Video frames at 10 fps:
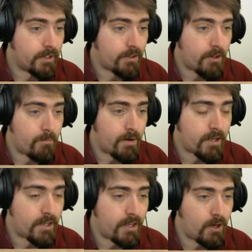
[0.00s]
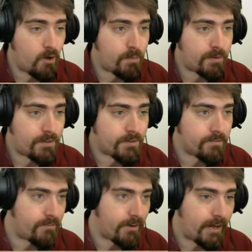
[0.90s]
The monkey opens
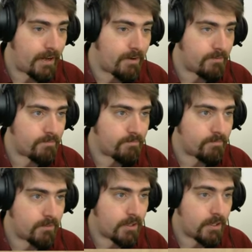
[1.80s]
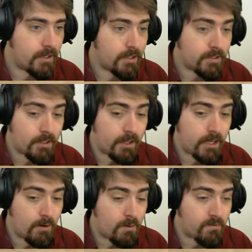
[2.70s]
fire.
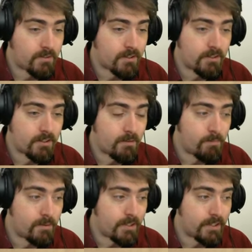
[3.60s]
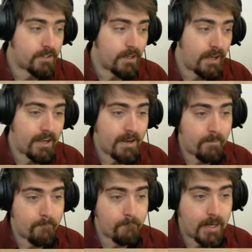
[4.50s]
Psycho, however, does complete a
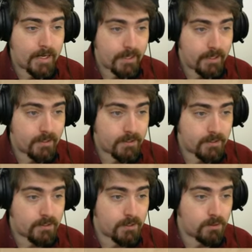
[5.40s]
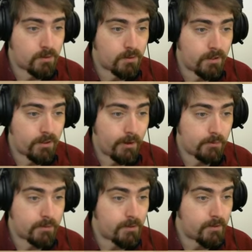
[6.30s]
mega, so there
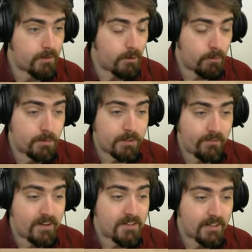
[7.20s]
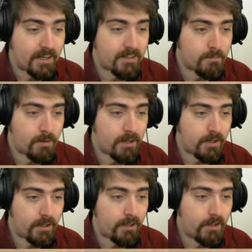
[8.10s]
will be there will be defense against the
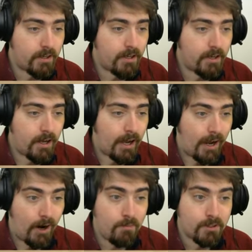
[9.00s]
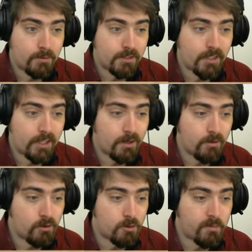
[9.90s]
monkey. How much will Psycho
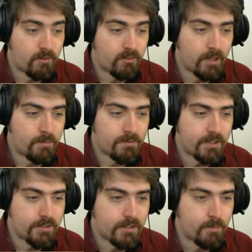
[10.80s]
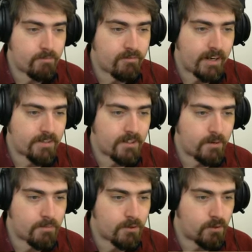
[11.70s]
lose before it comes in? Some bricks
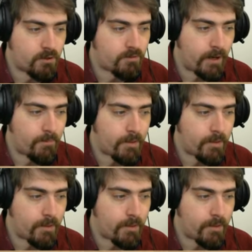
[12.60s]
come sauntering up.